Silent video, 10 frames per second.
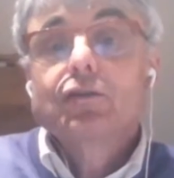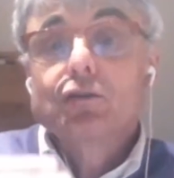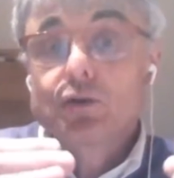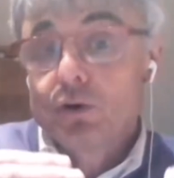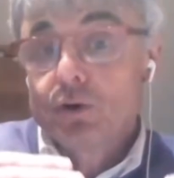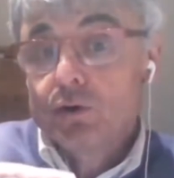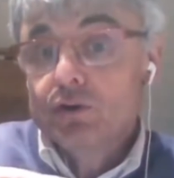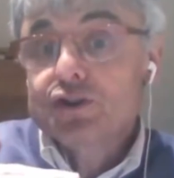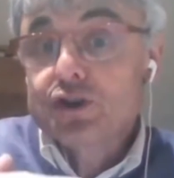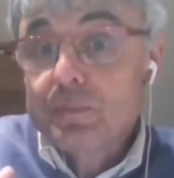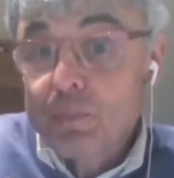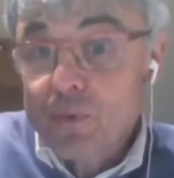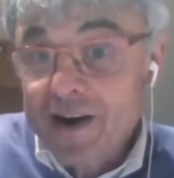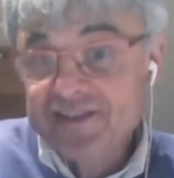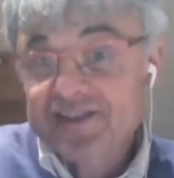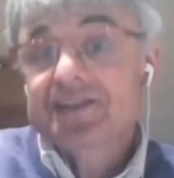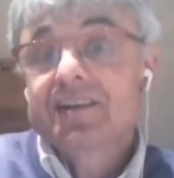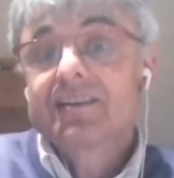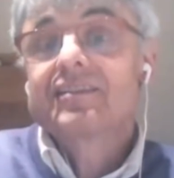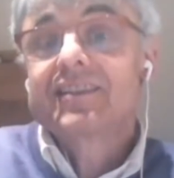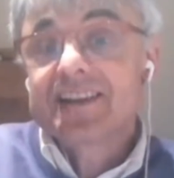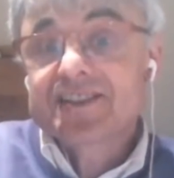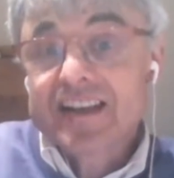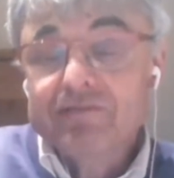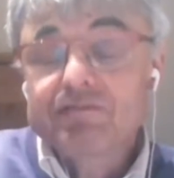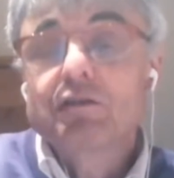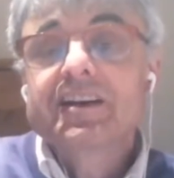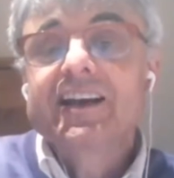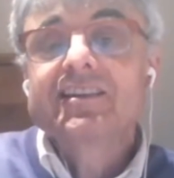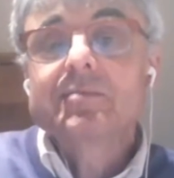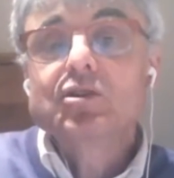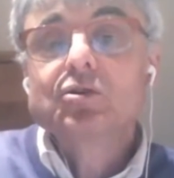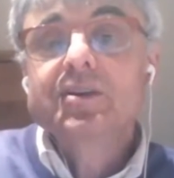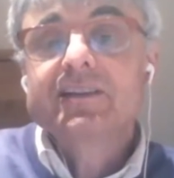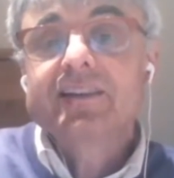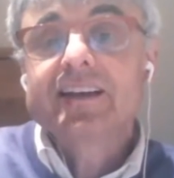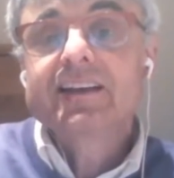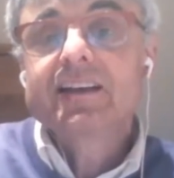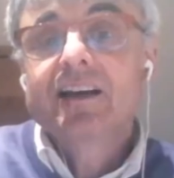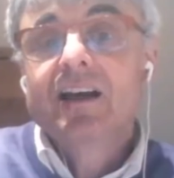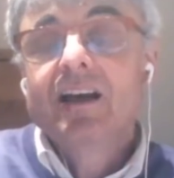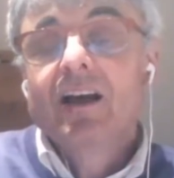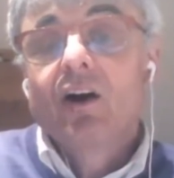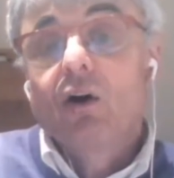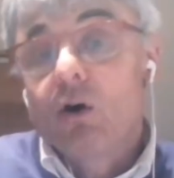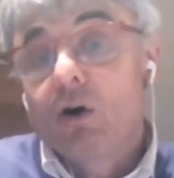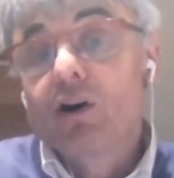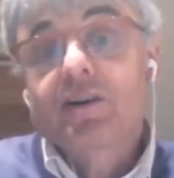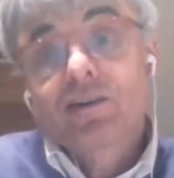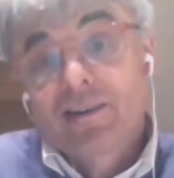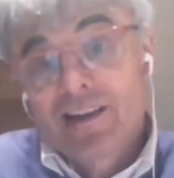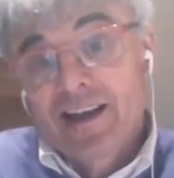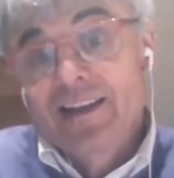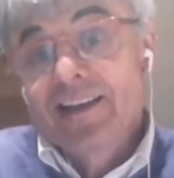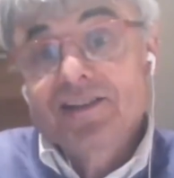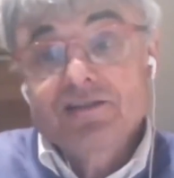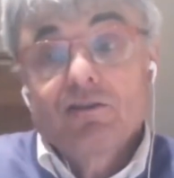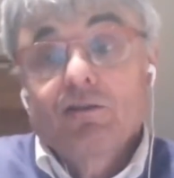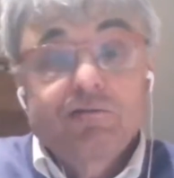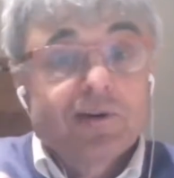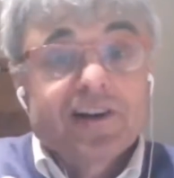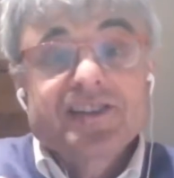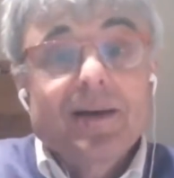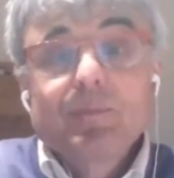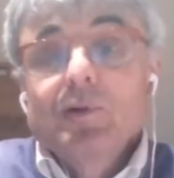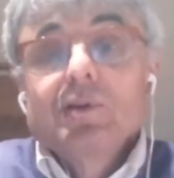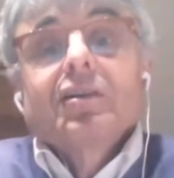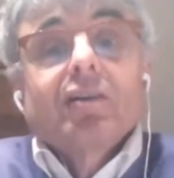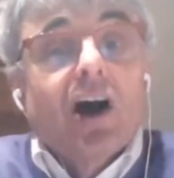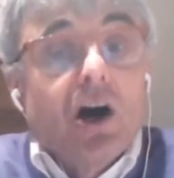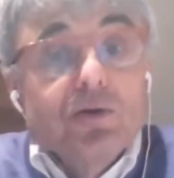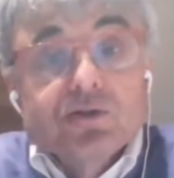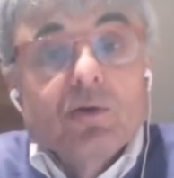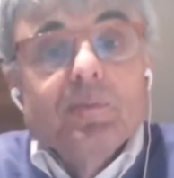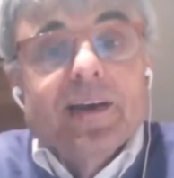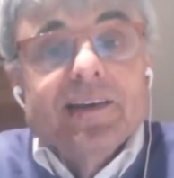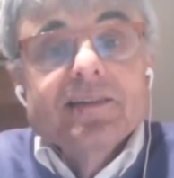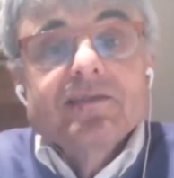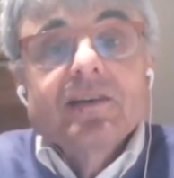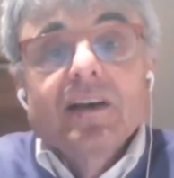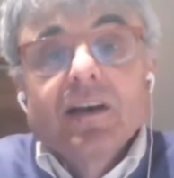you suppress this level of innate immunity, or it is, for example, outcompeted